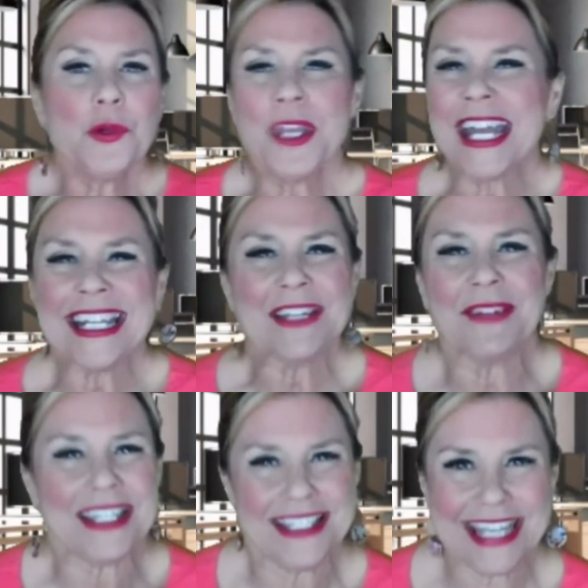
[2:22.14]
you can't
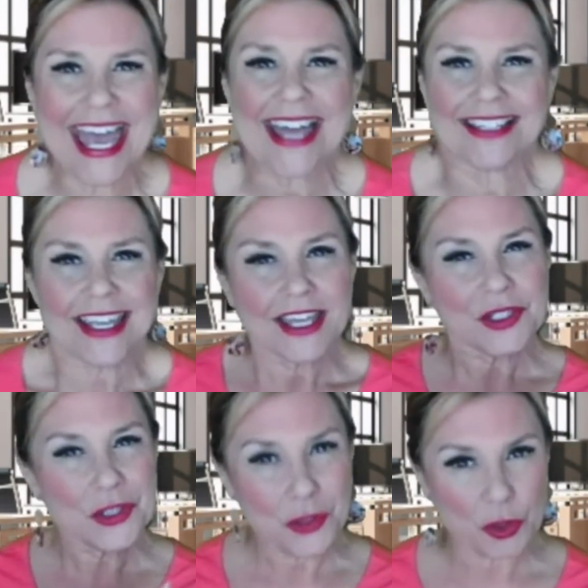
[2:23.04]
even get
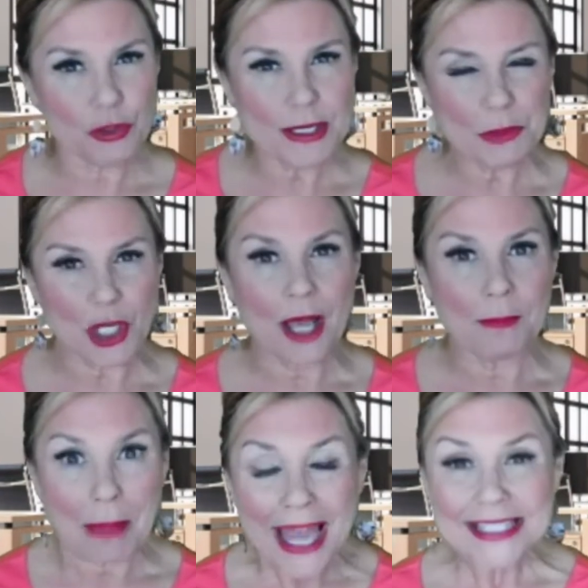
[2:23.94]
to the dream
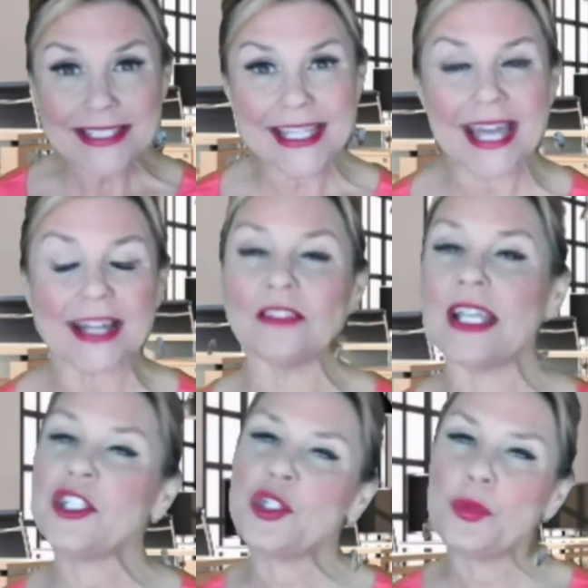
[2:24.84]
job mindset
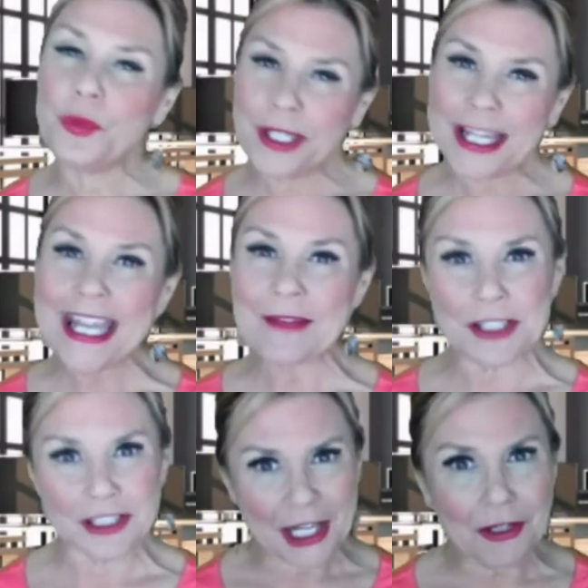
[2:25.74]
unless you really have
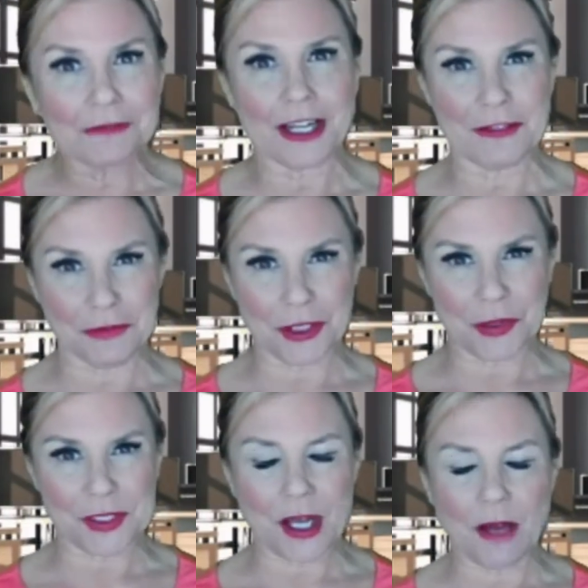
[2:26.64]
clarified for
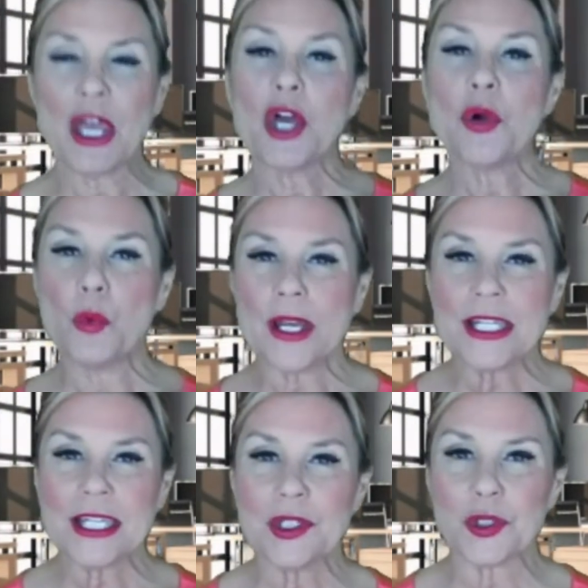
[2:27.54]
yourself what
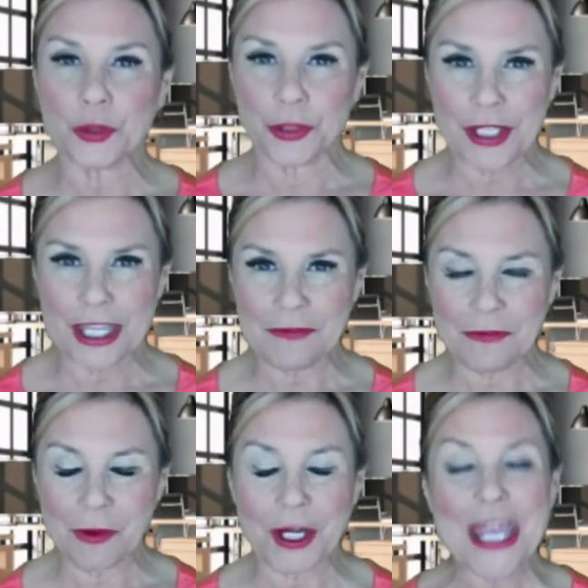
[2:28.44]
it is you're looking
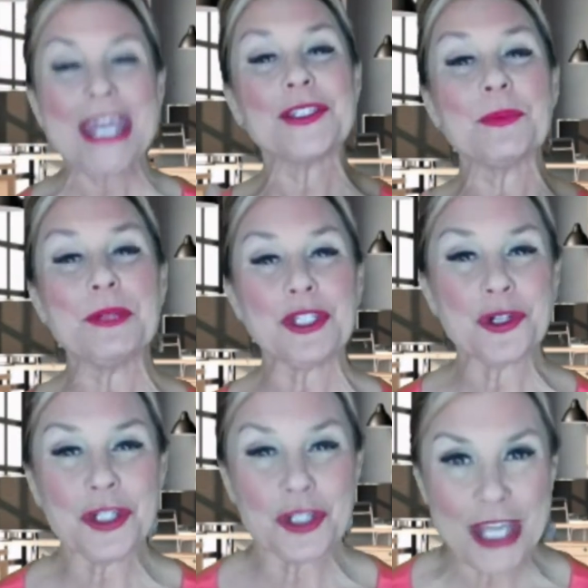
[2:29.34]
for. So be
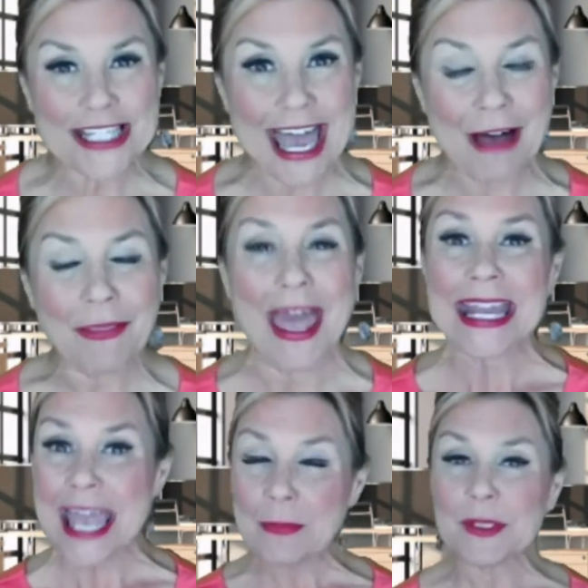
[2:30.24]
sure to check out
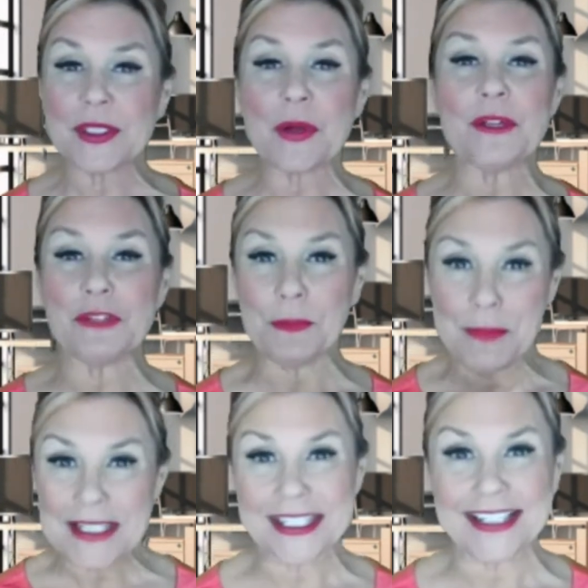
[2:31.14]
that episode if you
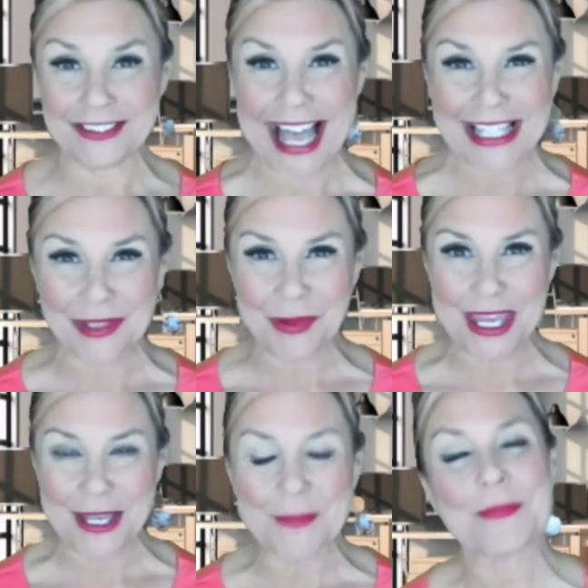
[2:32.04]
missed it last
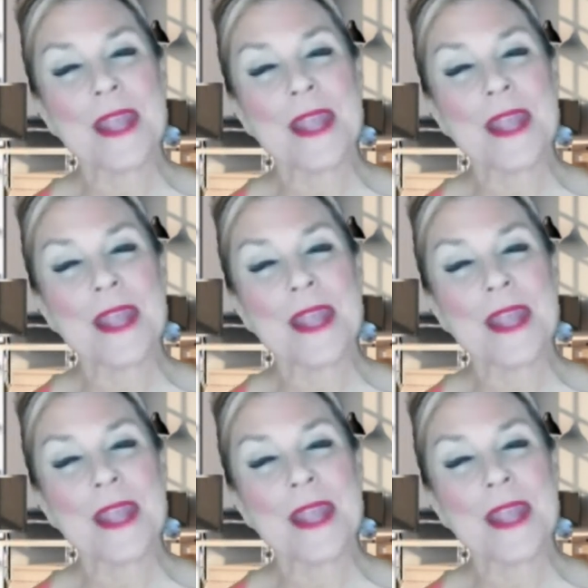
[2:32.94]
week.